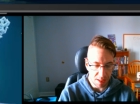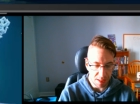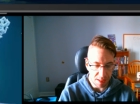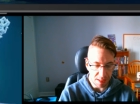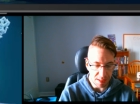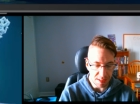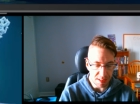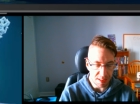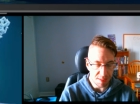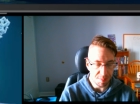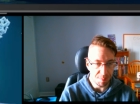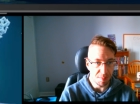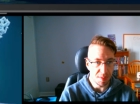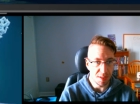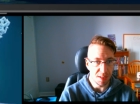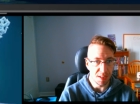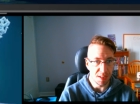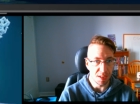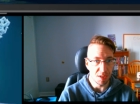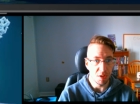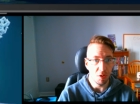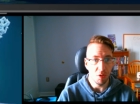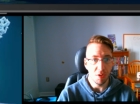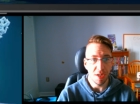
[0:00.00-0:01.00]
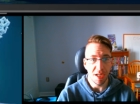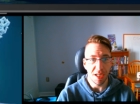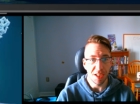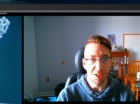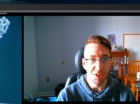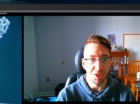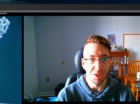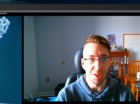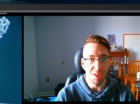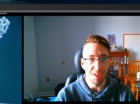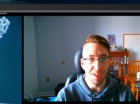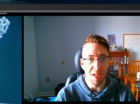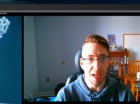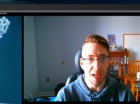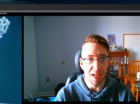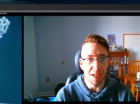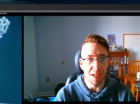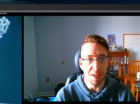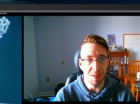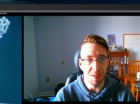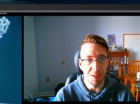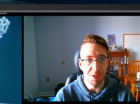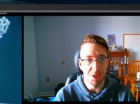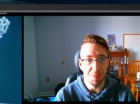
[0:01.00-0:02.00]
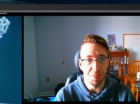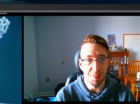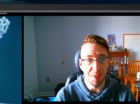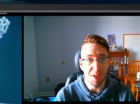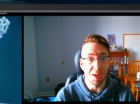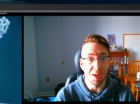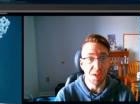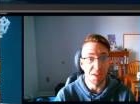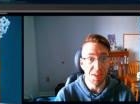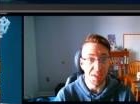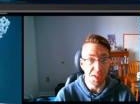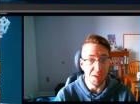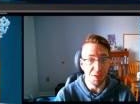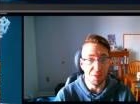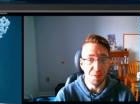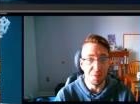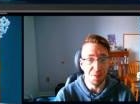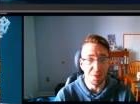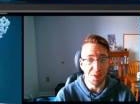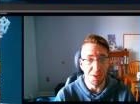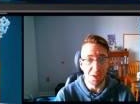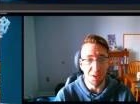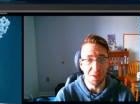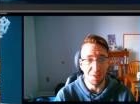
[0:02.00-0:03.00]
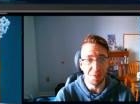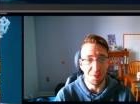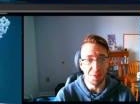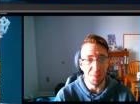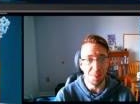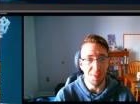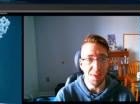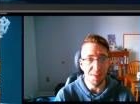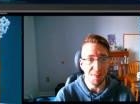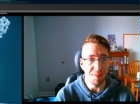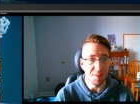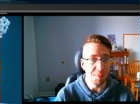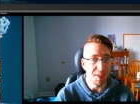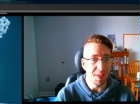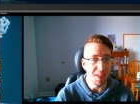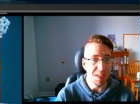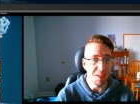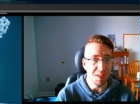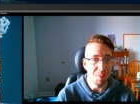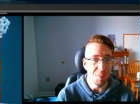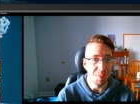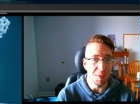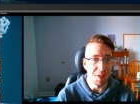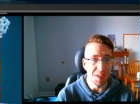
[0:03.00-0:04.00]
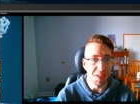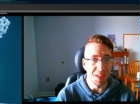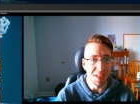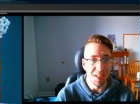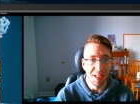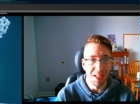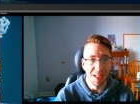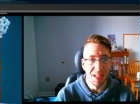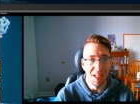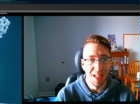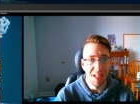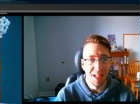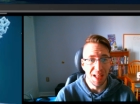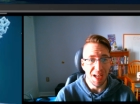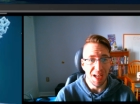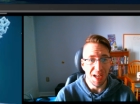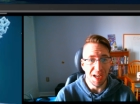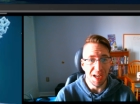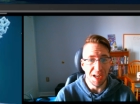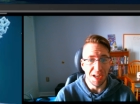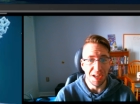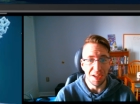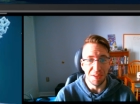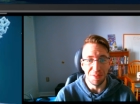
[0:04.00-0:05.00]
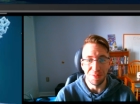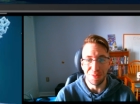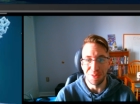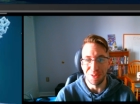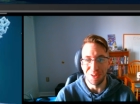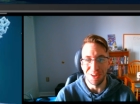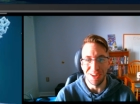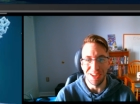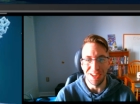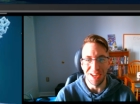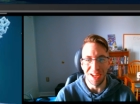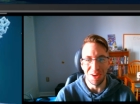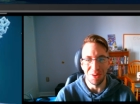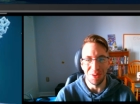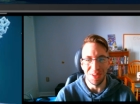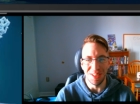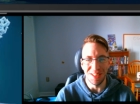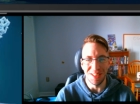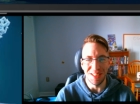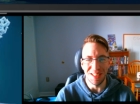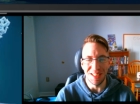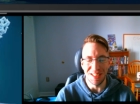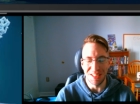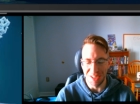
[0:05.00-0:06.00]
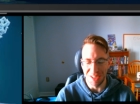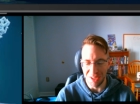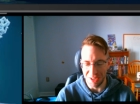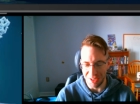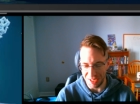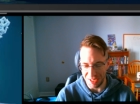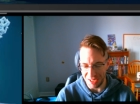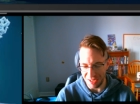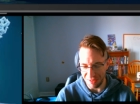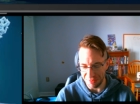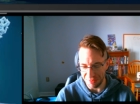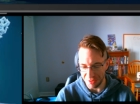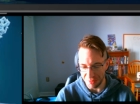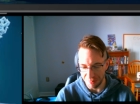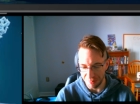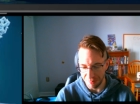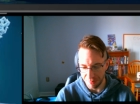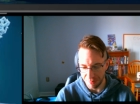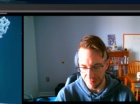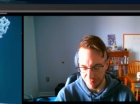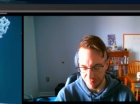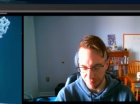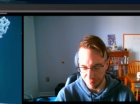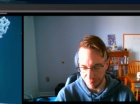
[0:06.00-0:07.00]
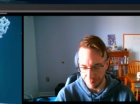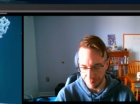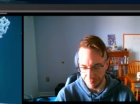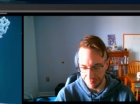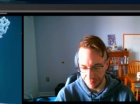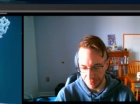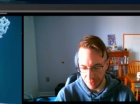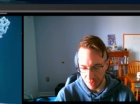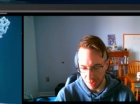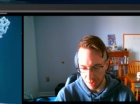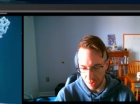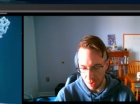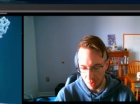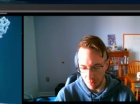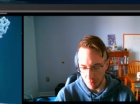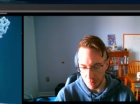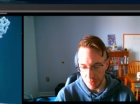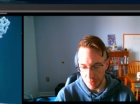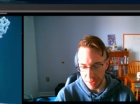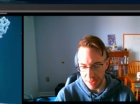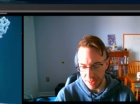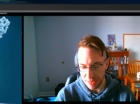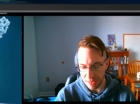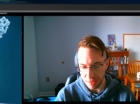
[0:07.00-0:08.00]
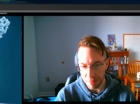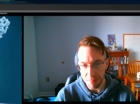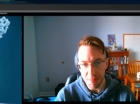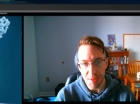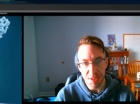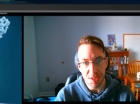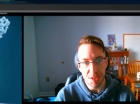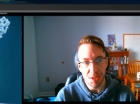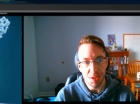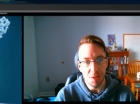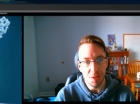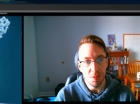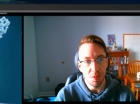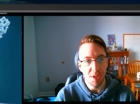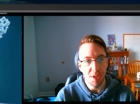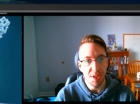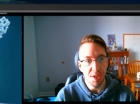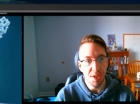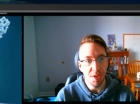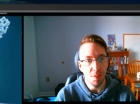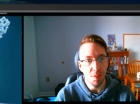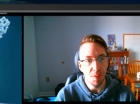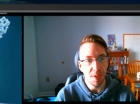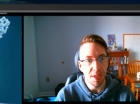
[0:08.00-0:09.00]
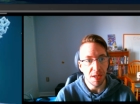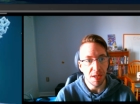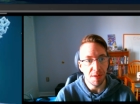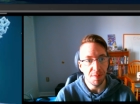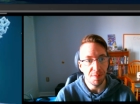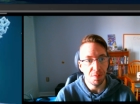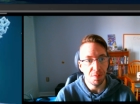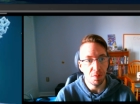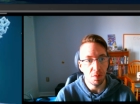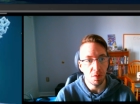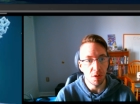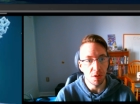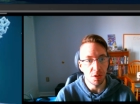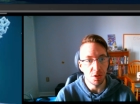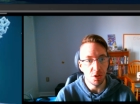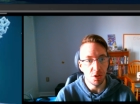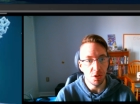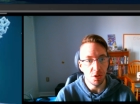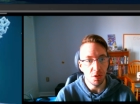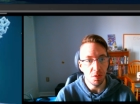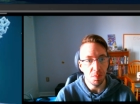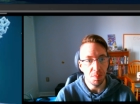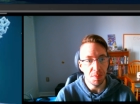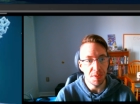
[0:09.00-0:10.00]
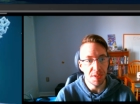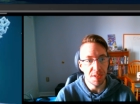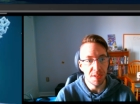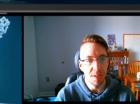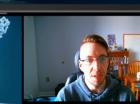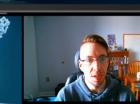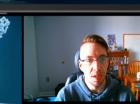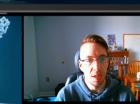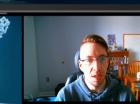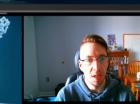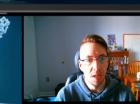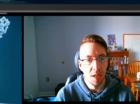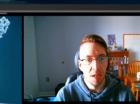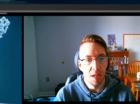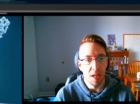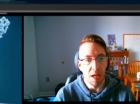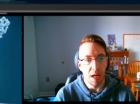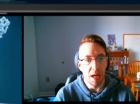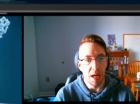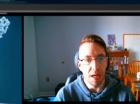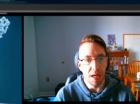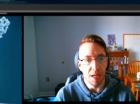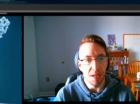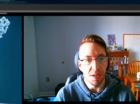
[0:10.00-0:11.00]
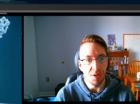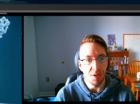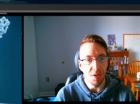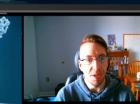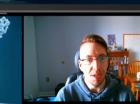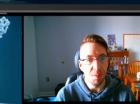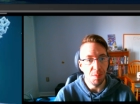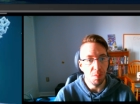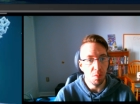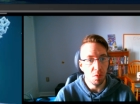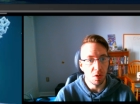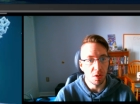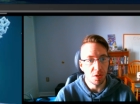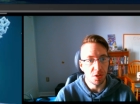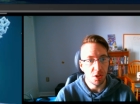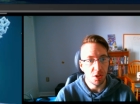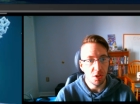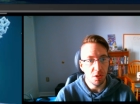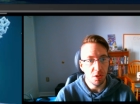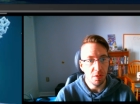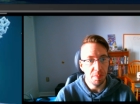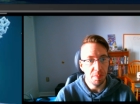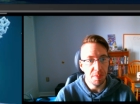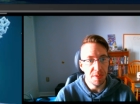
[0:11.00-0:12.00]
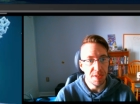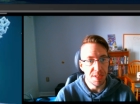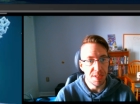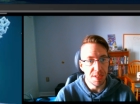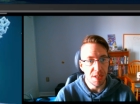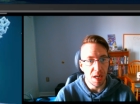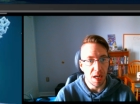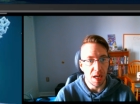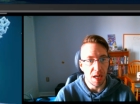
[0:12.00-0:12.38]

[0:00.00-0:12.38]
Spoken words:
The codex should be on Clio for PvP, but for right now it is on Avril. When it comes to queuing up for troops, you need more troops.